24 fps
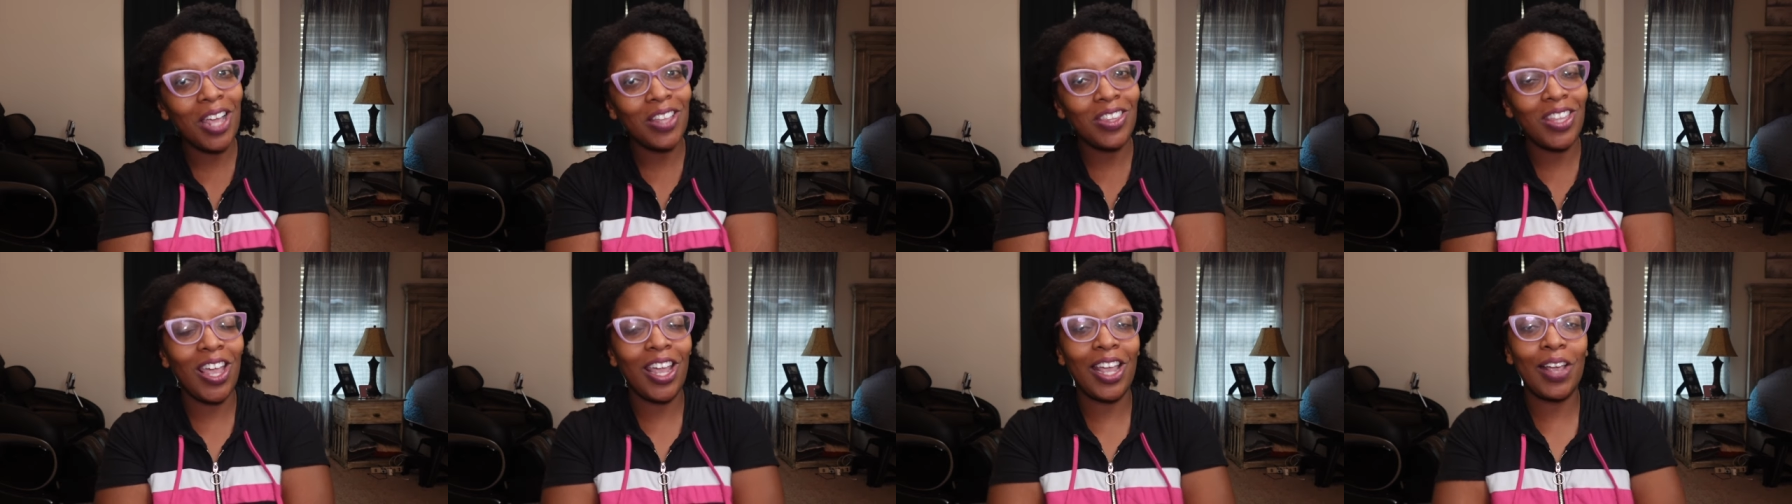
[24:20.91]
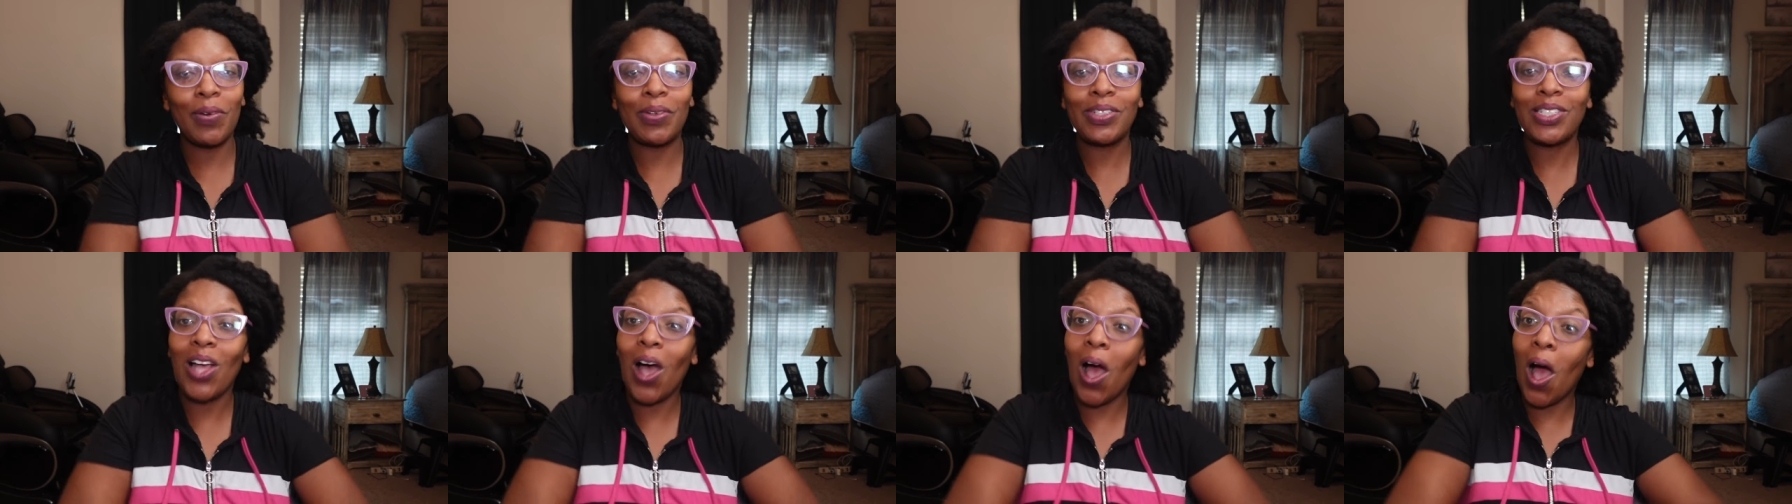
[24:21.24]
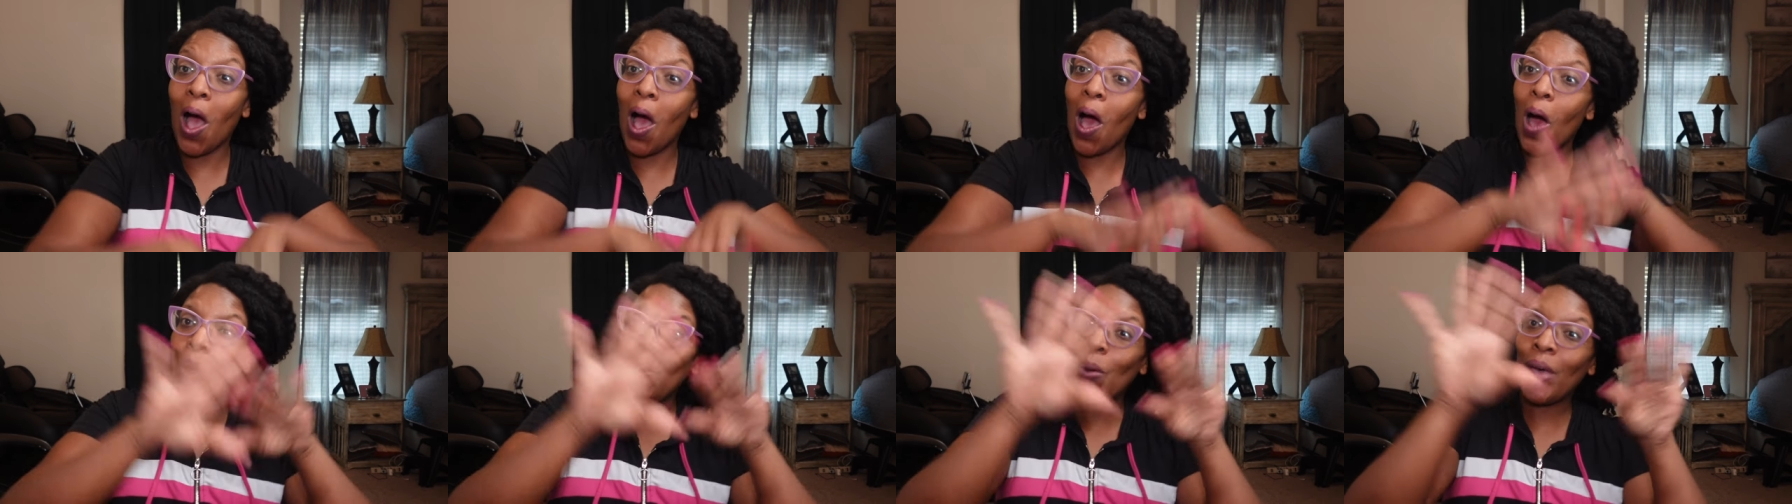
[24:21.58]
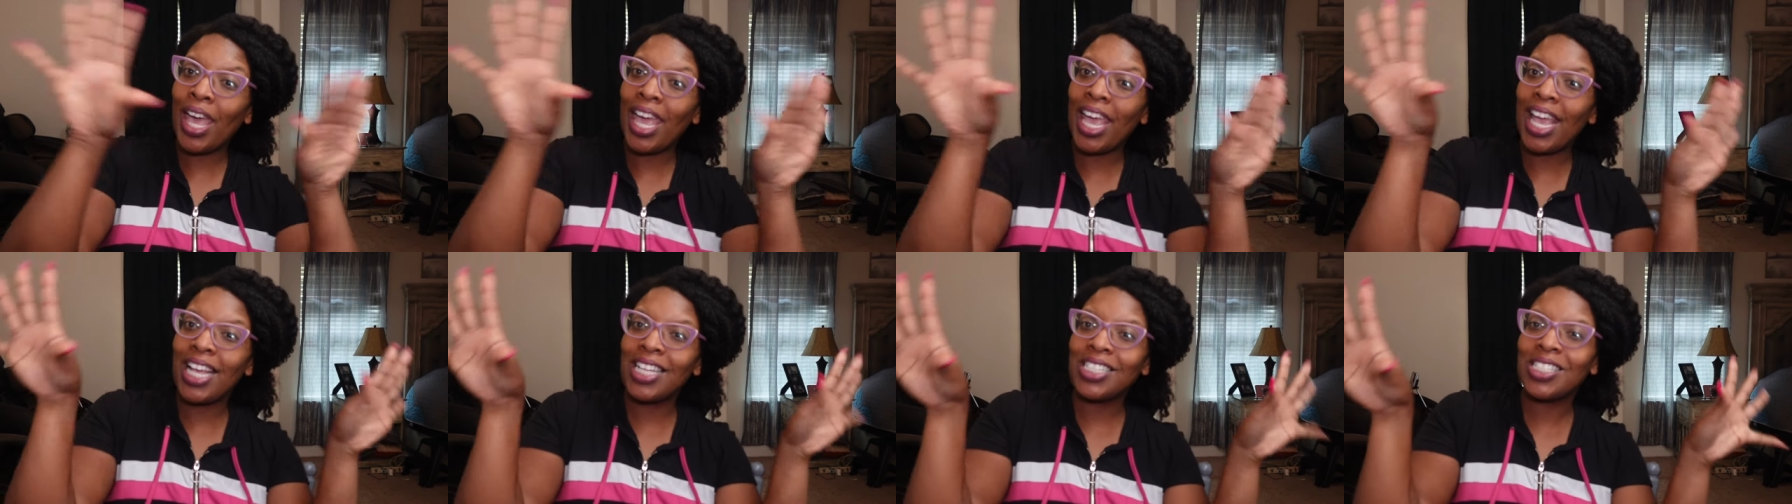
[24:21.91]
And thank you as
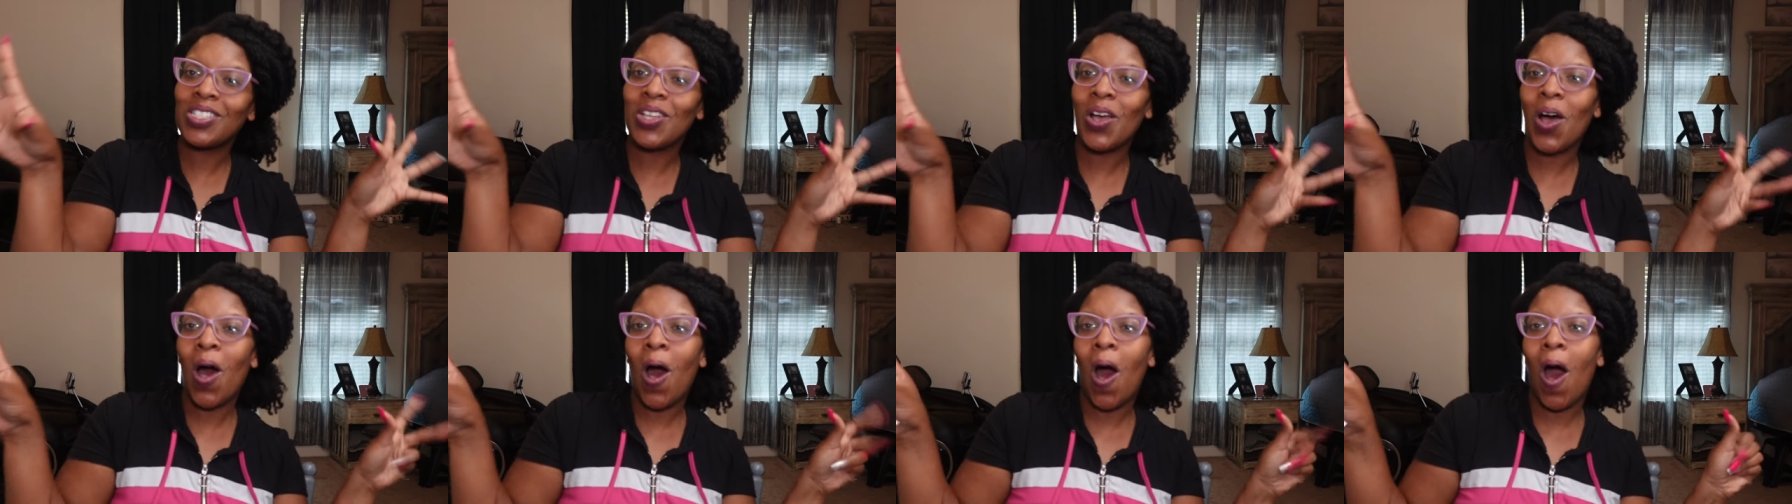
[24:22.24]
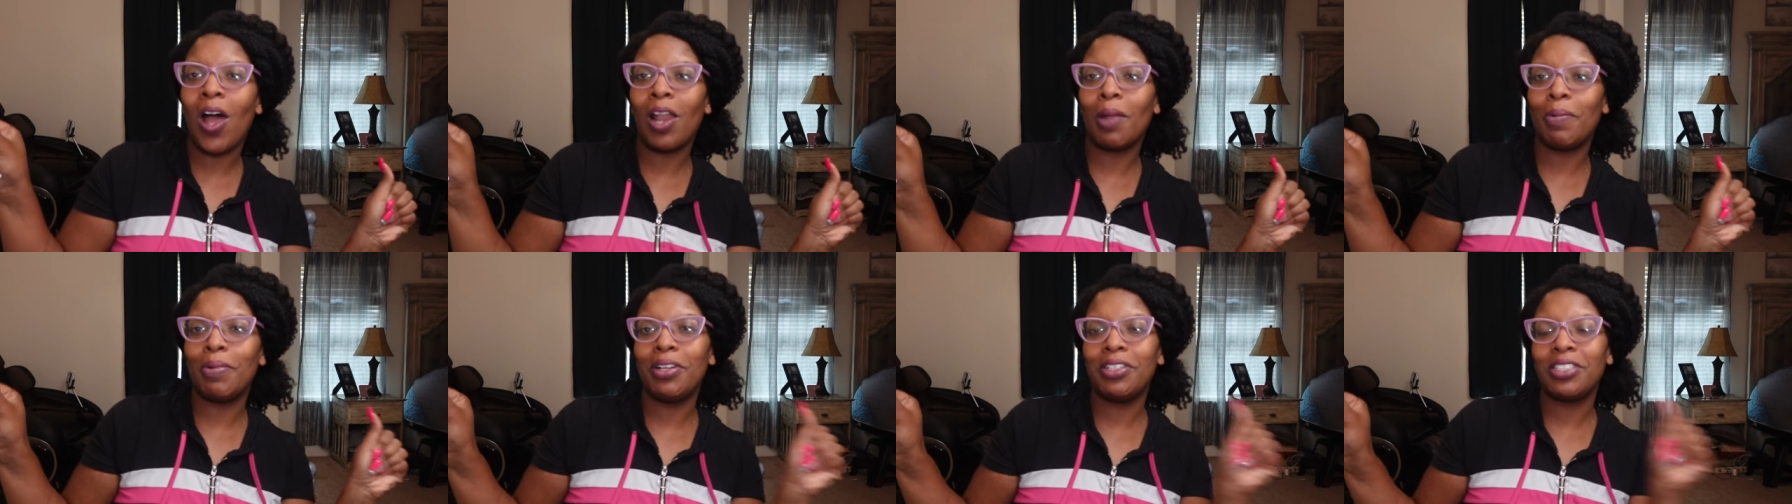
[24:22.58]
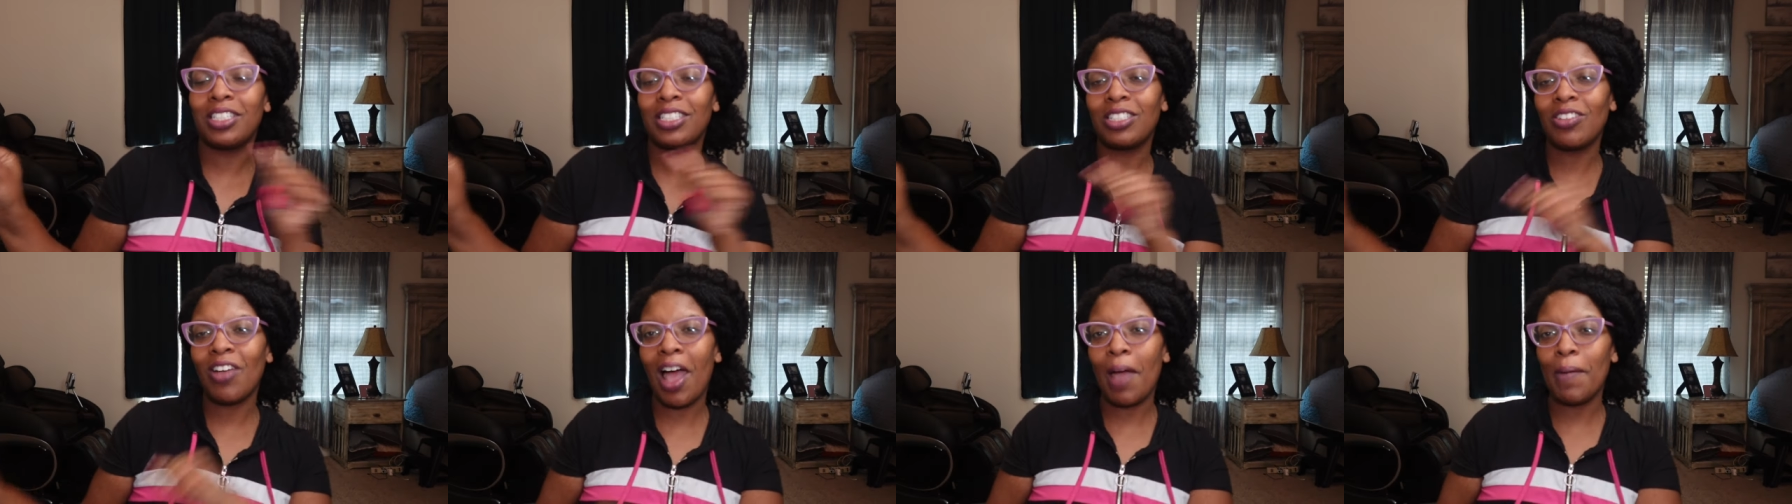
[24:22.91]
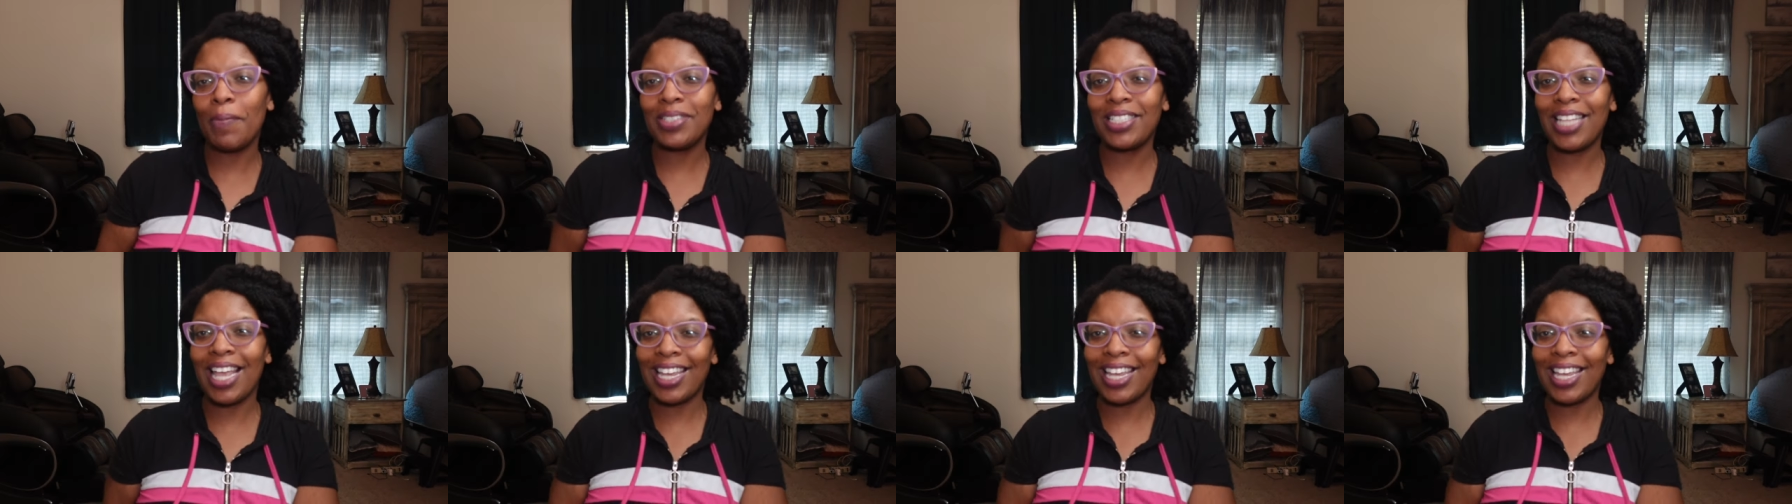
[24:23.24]
always to all of our new subscribers.